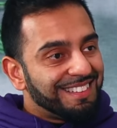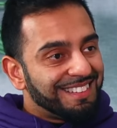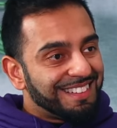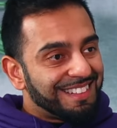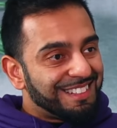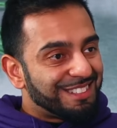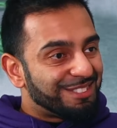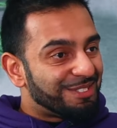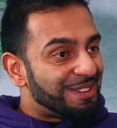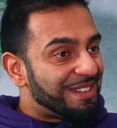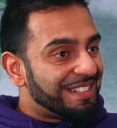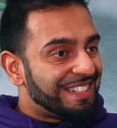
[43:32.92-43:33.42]

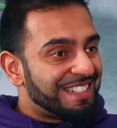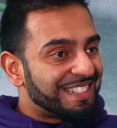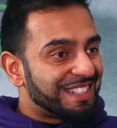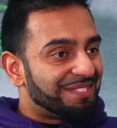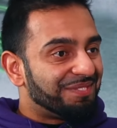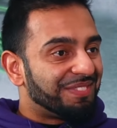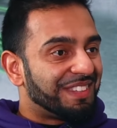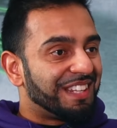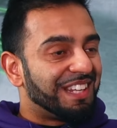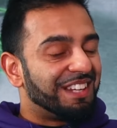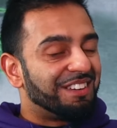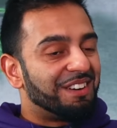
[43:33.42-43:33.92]
this 20
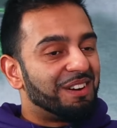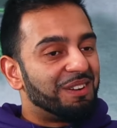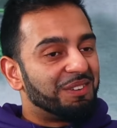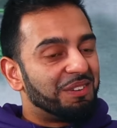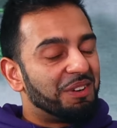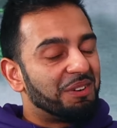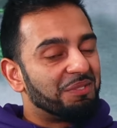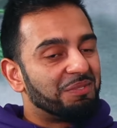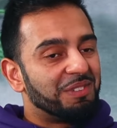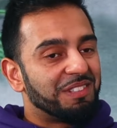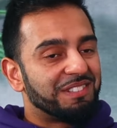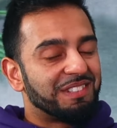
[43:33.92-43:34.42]
something year
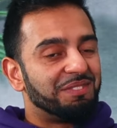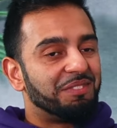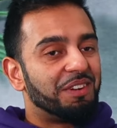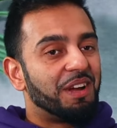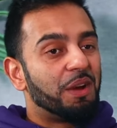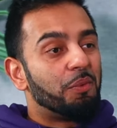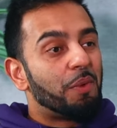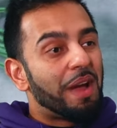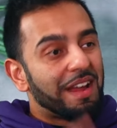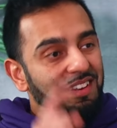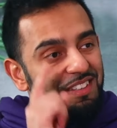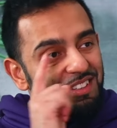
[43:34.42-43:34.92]
old non Muslim
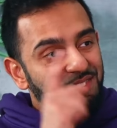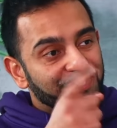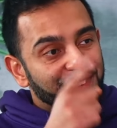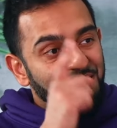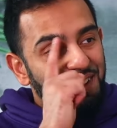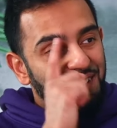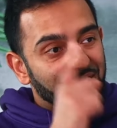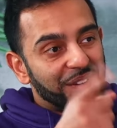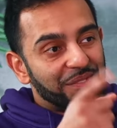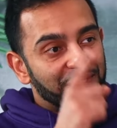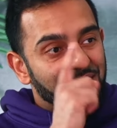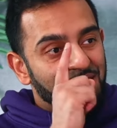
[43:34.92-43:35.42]
guy, wagged a
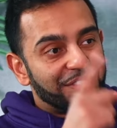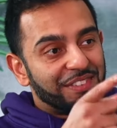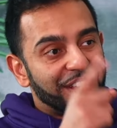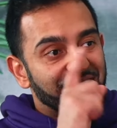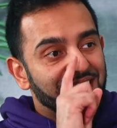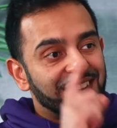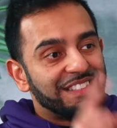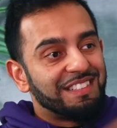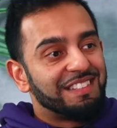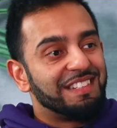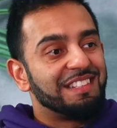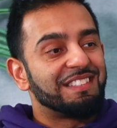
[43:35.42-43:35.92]
finger in my
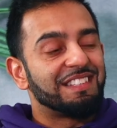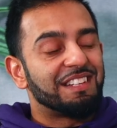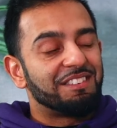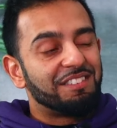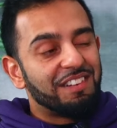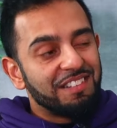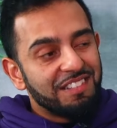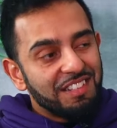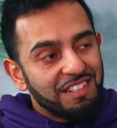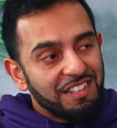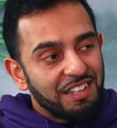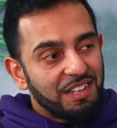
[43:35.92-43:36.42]
face and he said,
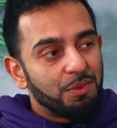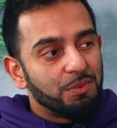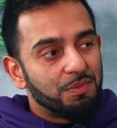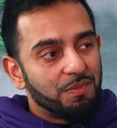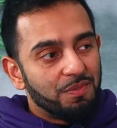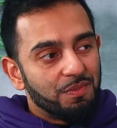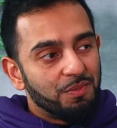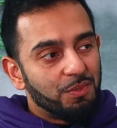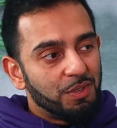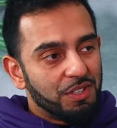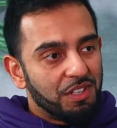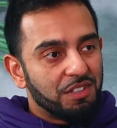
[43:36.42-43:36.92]
Raza, you know,
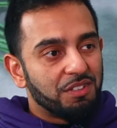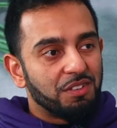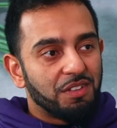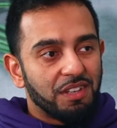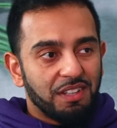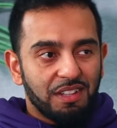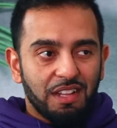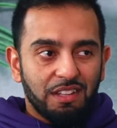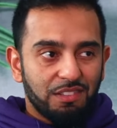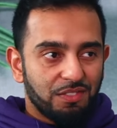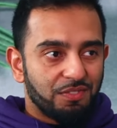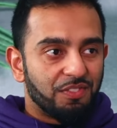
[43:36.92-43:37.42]
what you're
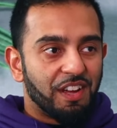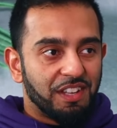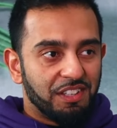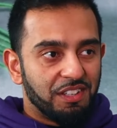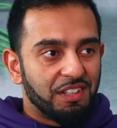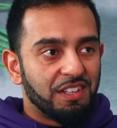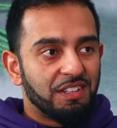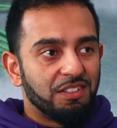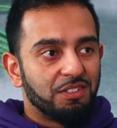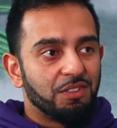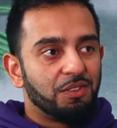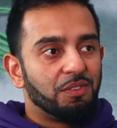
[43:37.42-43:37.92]
doing, that's fine,
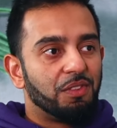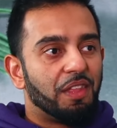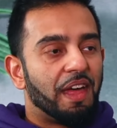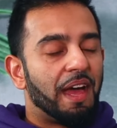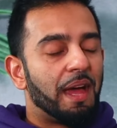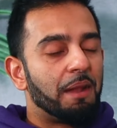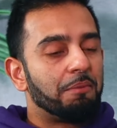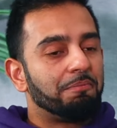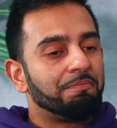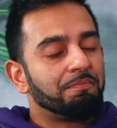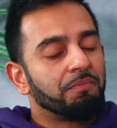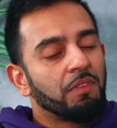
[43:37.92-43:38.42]
you can do
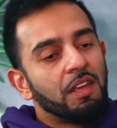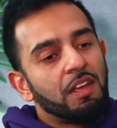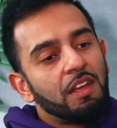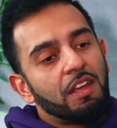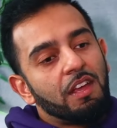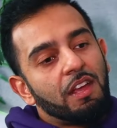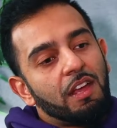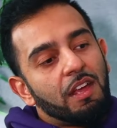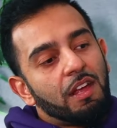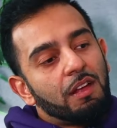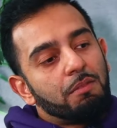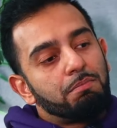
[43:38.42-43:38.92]
that.
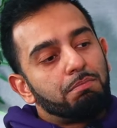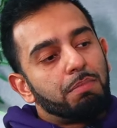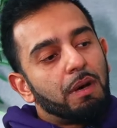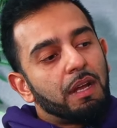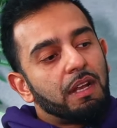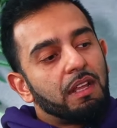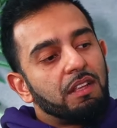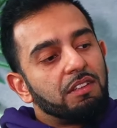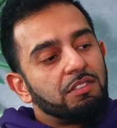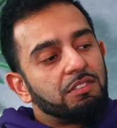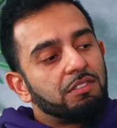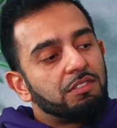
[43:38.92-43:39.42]

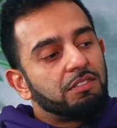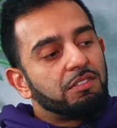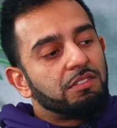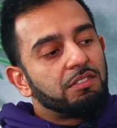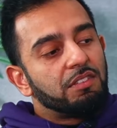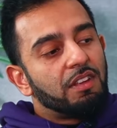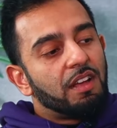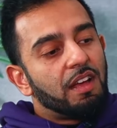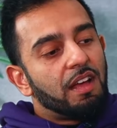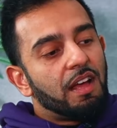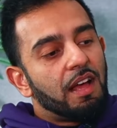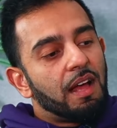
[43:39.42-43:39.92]
But
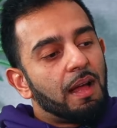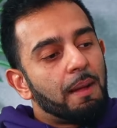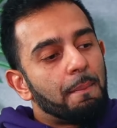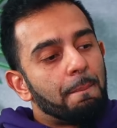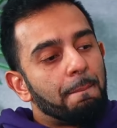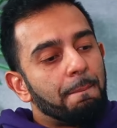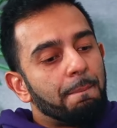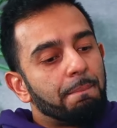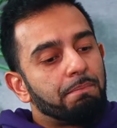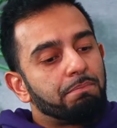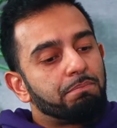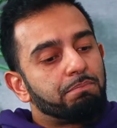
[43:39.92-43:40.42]
it's
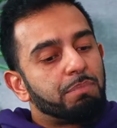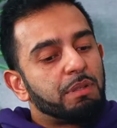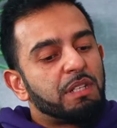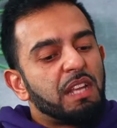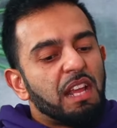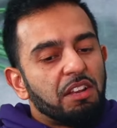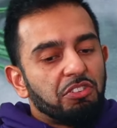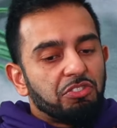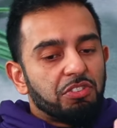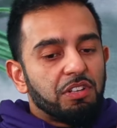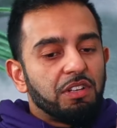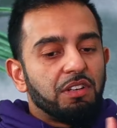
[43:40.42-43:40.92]
um,
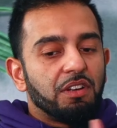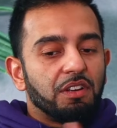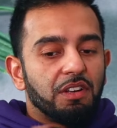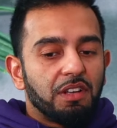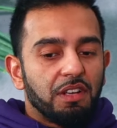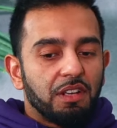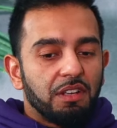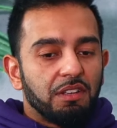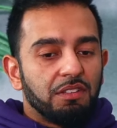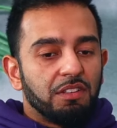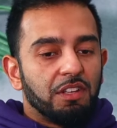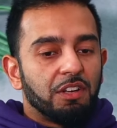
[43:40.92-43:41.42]
potentially going
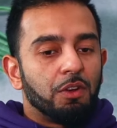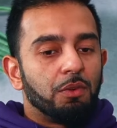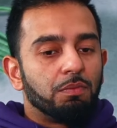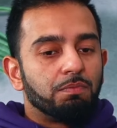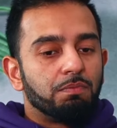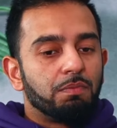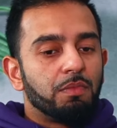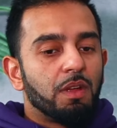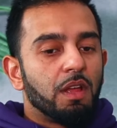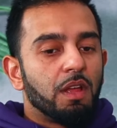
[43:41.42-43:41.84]
to, you know,